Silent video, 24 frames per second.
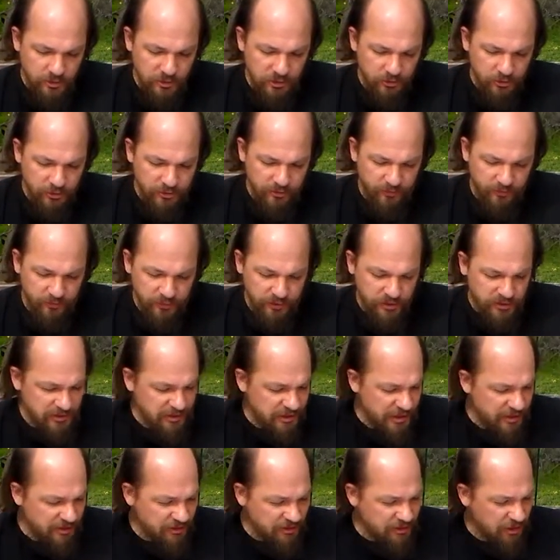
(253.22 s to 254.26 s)
So different
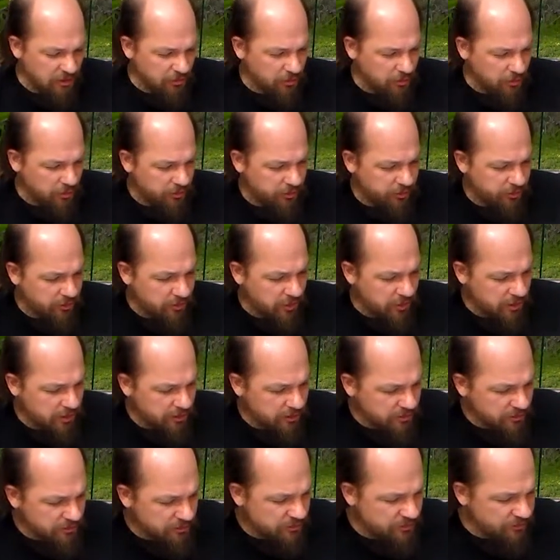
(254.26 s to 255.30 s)
sets are worth
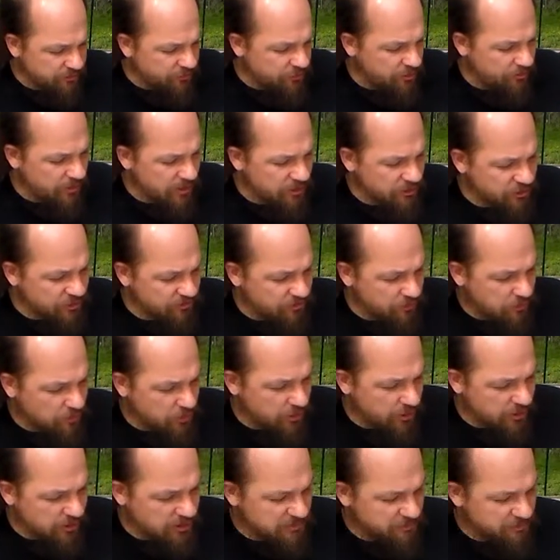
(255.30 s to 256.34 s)
different amounts of
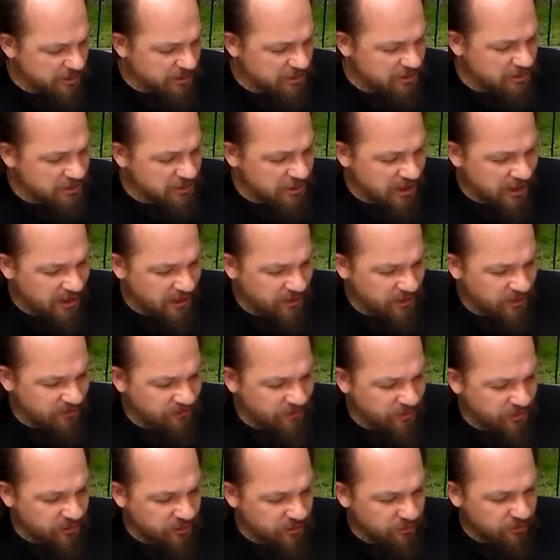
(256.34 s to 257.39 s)
points based on
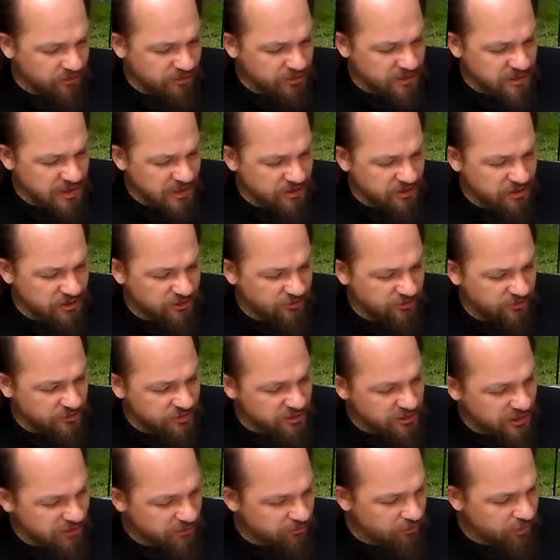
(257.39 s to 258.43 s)
if they're sets of
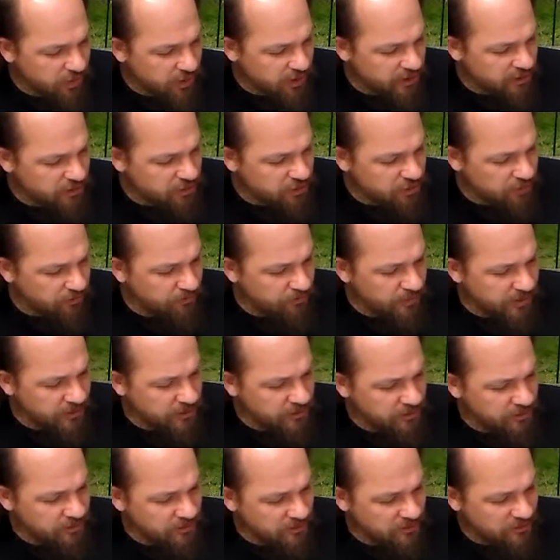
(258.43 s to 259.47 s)
the same race or
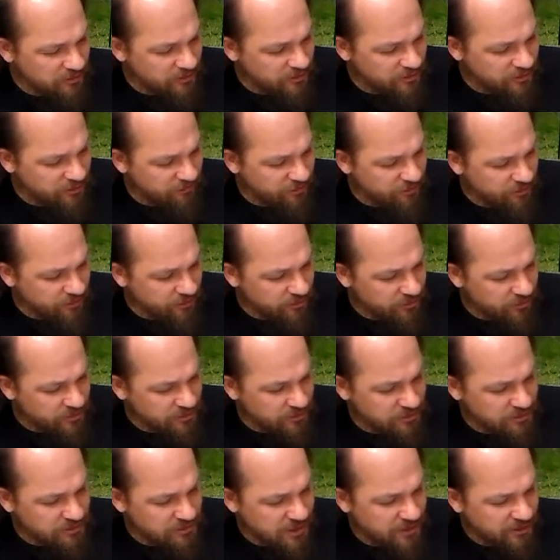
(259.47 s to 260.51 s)
if
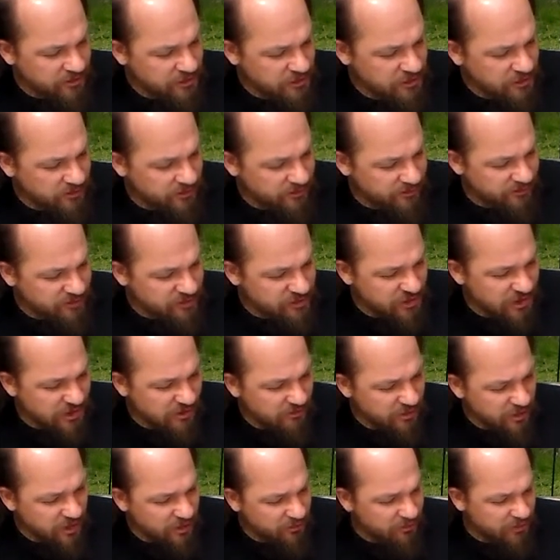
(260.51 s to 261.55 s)
they're sets of the
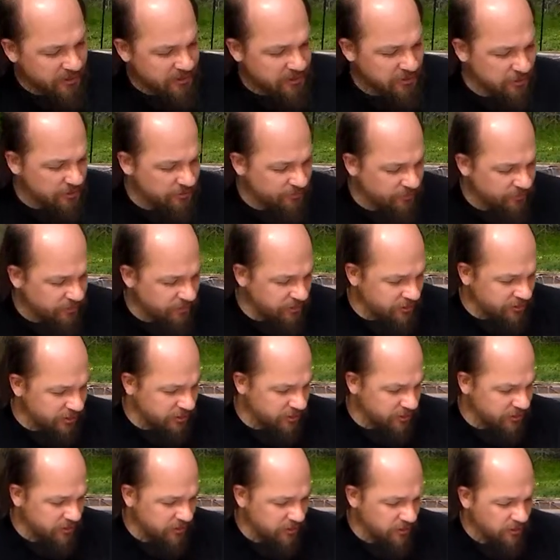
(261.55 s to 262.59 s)
same elemental
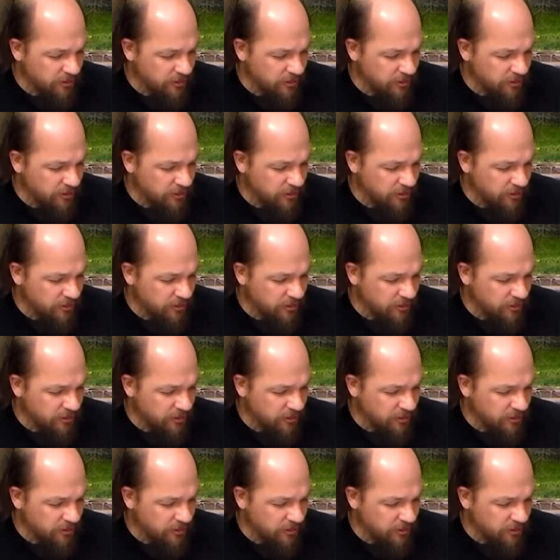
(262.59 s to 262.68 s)
affinity.